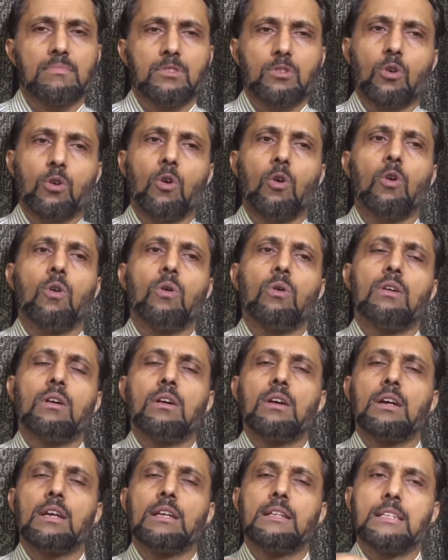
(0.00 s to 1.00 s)

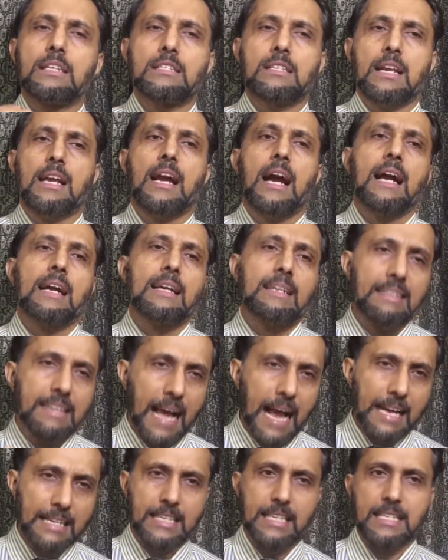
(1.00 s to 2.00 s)
So, in this regard,
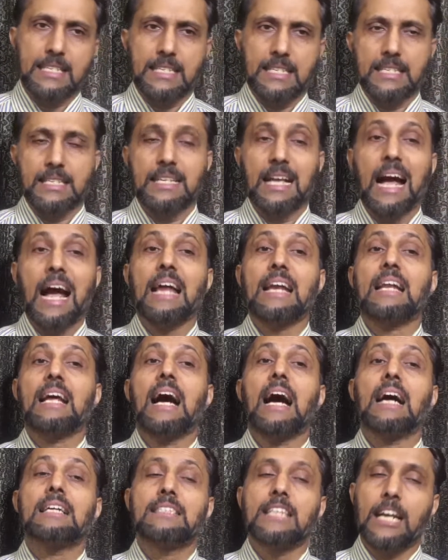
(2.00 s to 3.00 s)
taxes
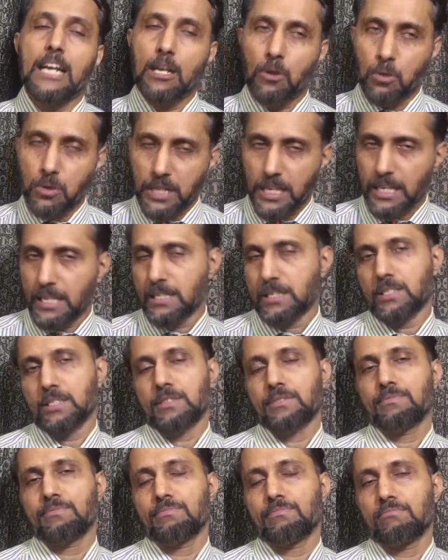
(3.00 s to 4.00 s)
and other
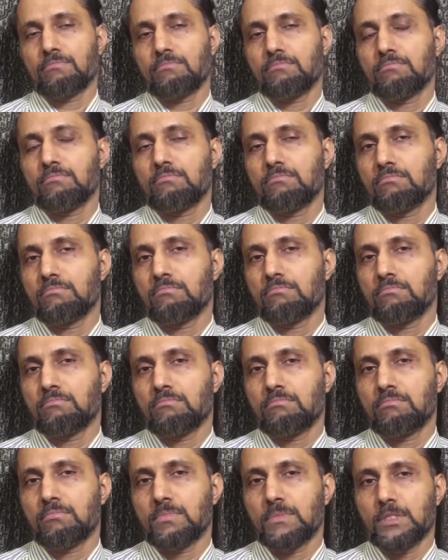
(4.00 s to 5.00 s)
duties
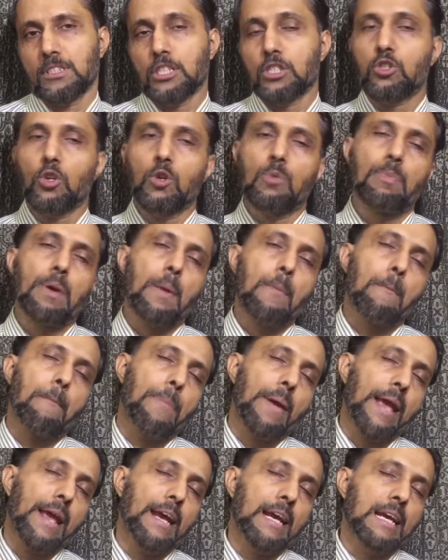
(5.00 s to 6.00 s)
It should be
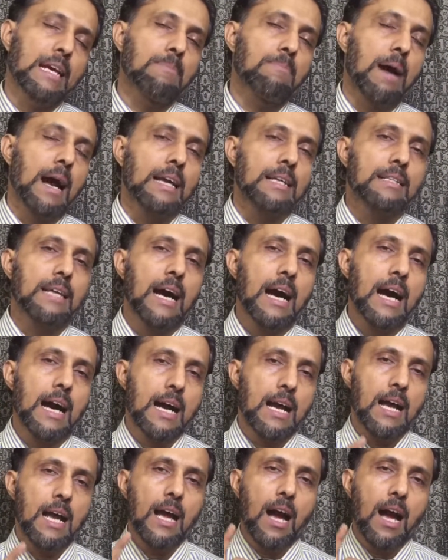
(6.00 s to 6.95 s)
paid by the